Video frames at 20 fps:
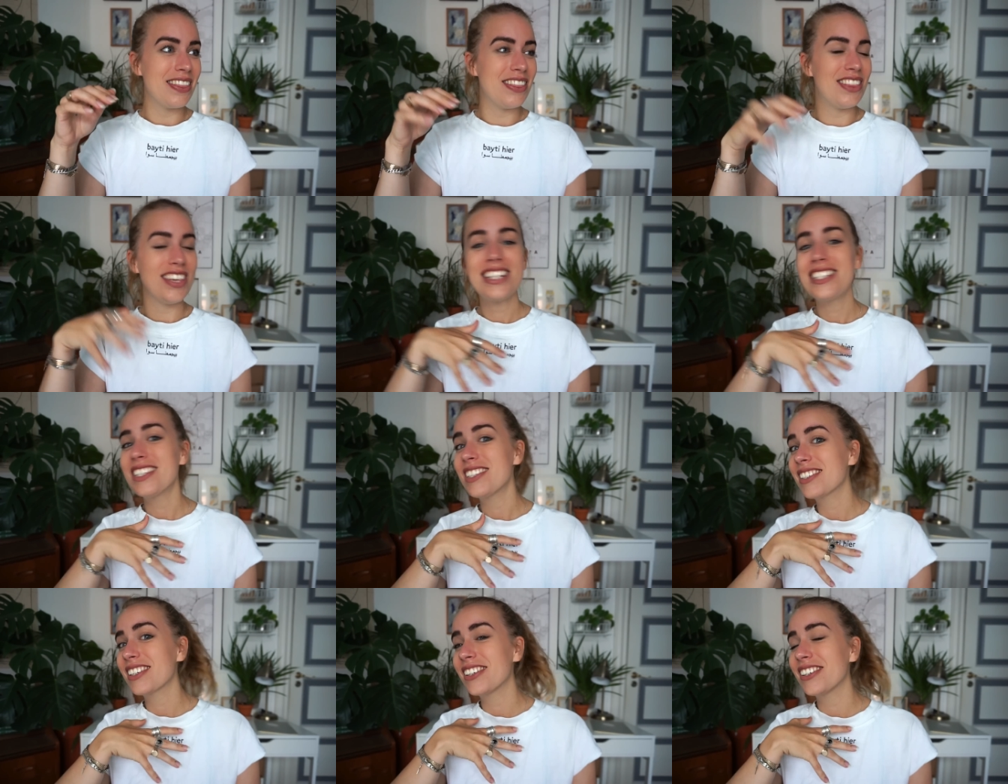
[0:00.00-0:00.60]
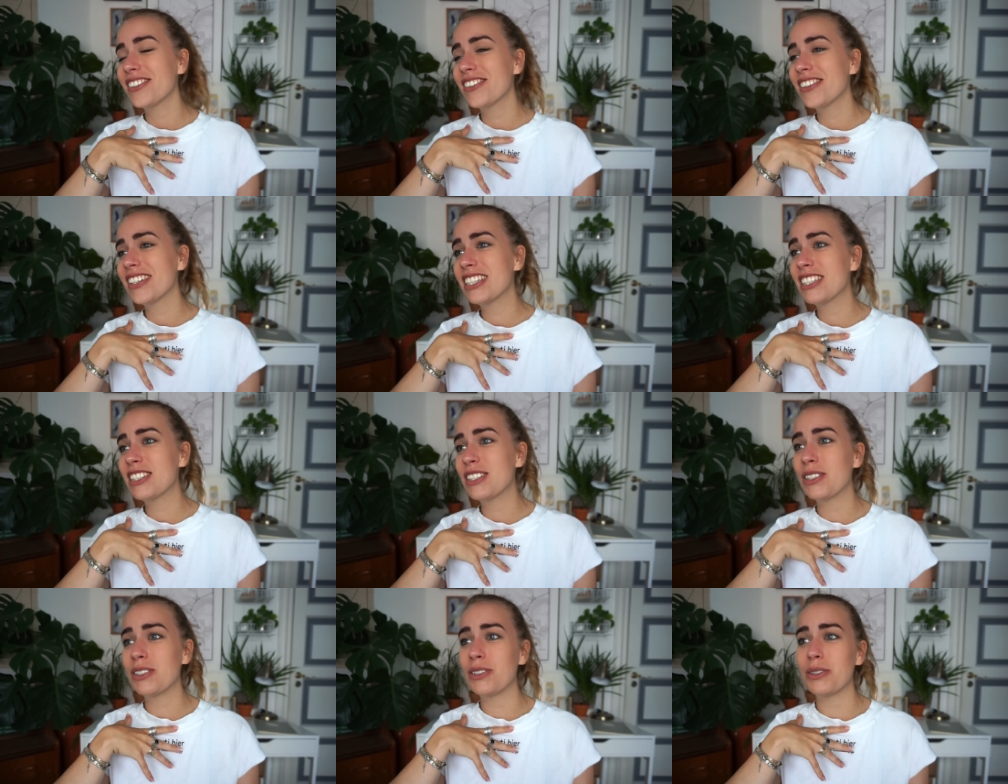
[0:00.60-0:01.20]
This is
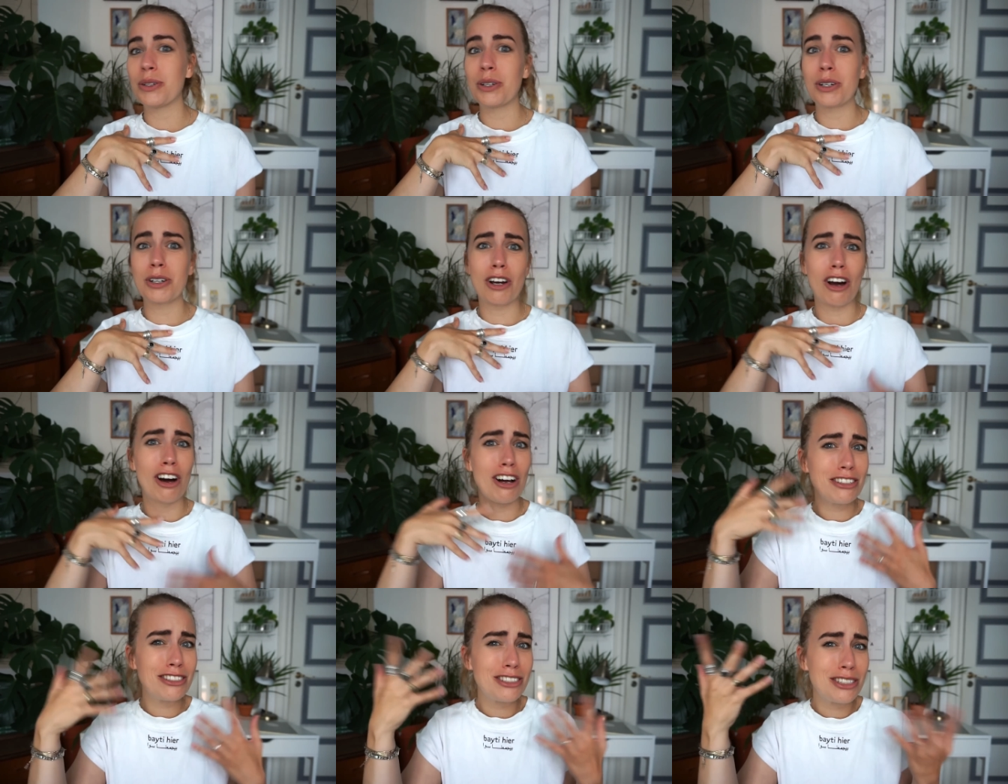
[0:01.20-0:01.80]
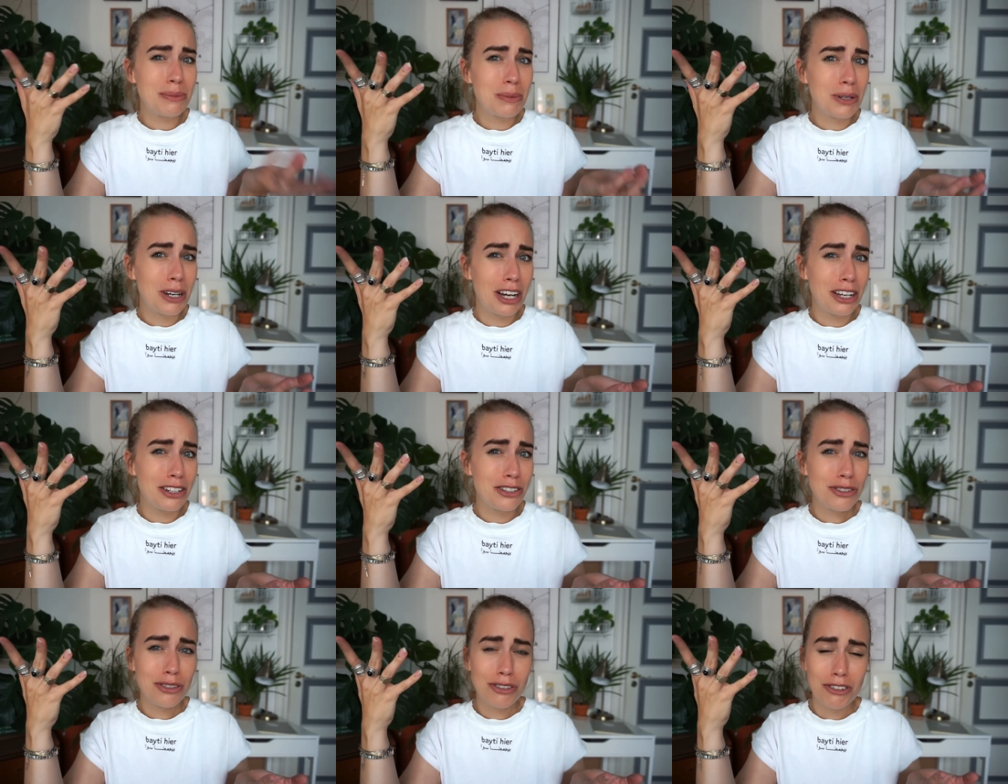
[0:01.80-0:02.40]
going to cause some
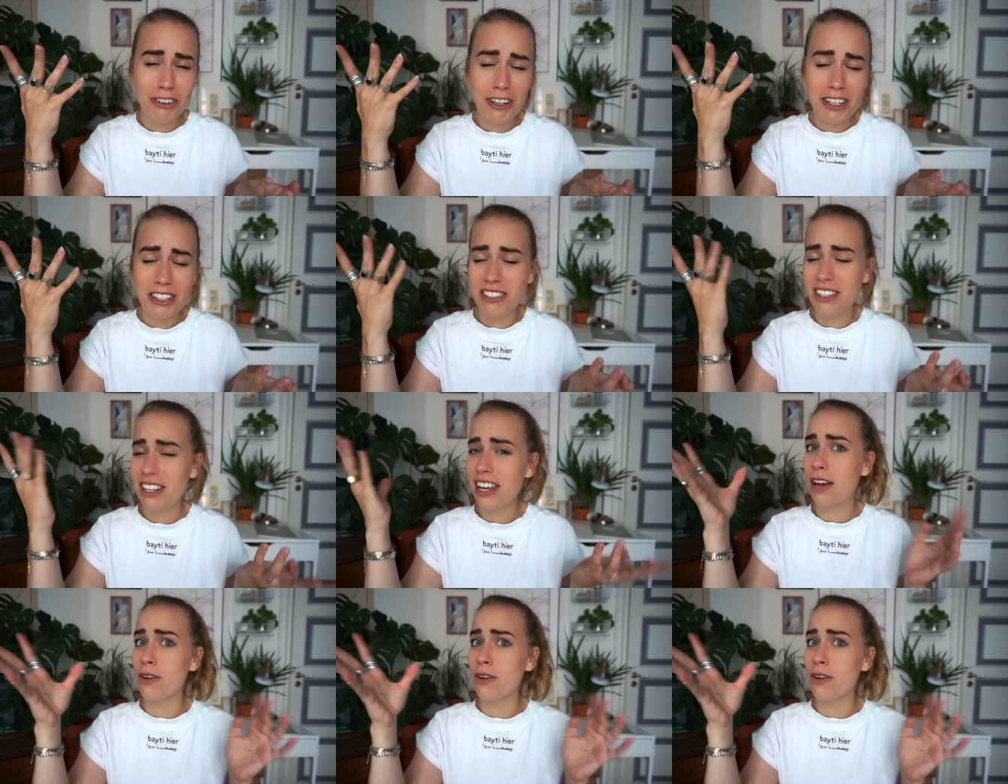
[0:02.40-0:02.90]
controversy